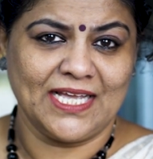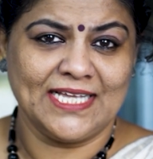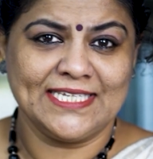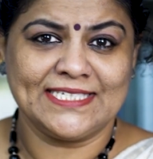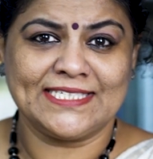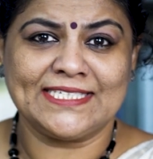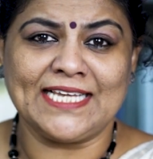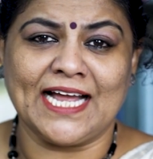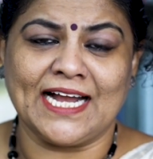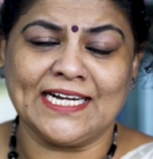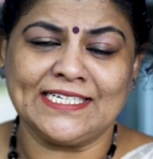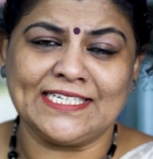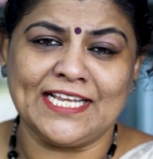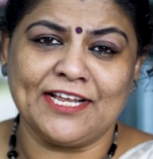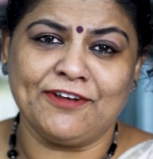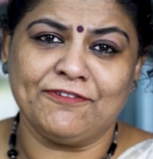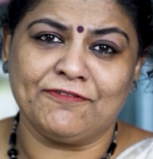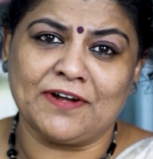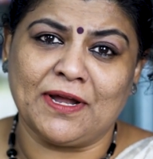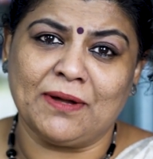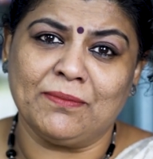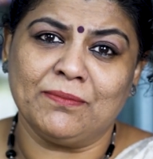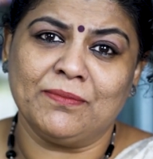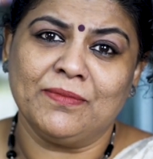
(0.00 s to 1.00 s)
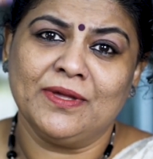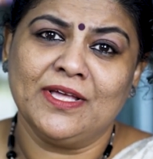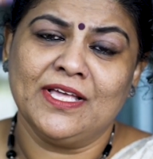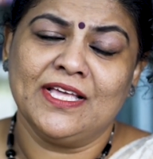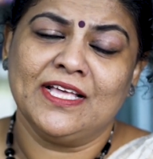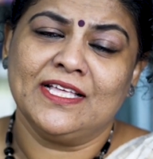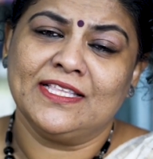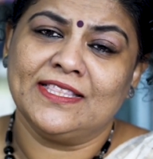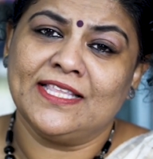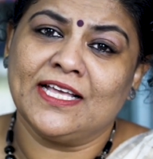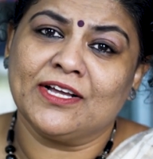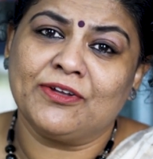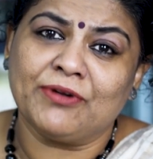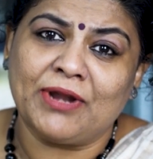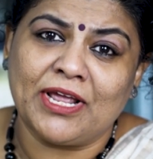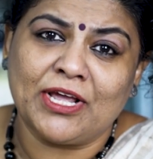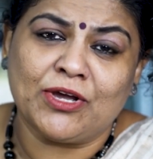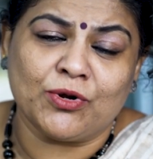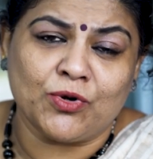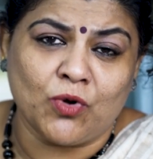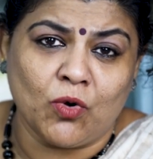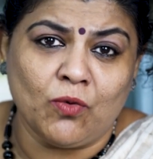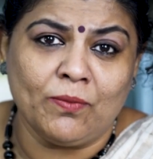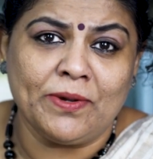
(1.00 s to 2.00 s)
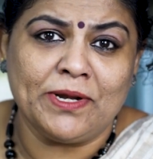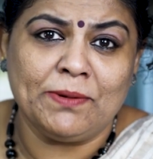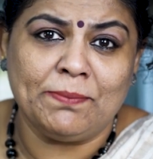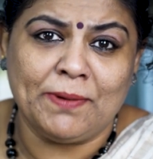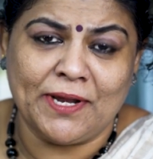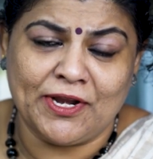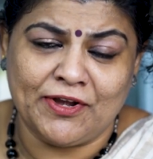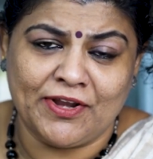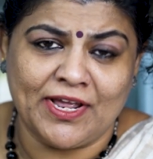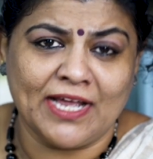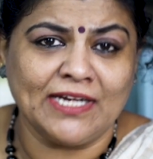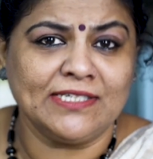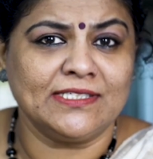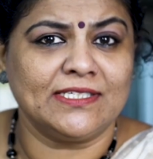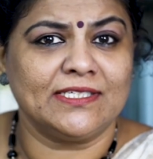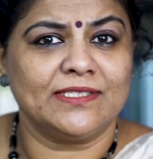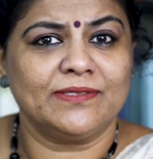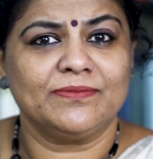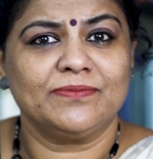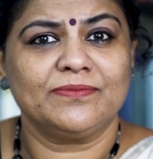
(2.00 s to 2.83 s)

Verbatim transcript: starting from the Greco Roman period.